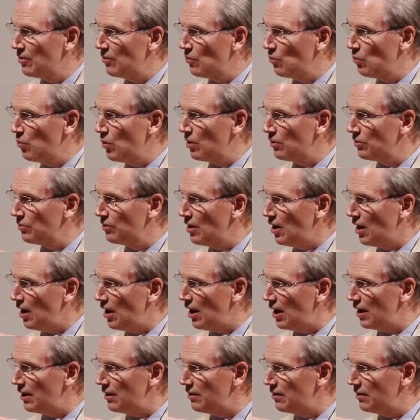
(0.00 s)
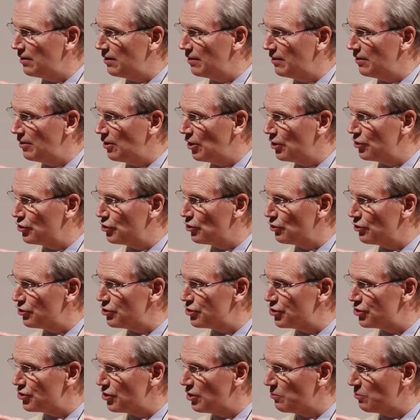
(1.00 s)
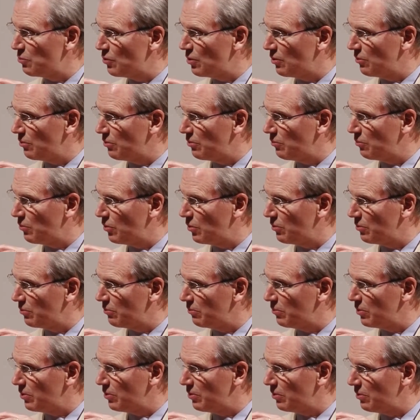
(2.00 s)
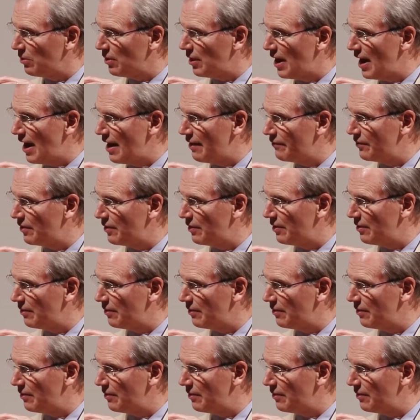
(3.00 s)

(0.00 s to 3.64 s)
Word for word: will not, inertia will, will, will have a,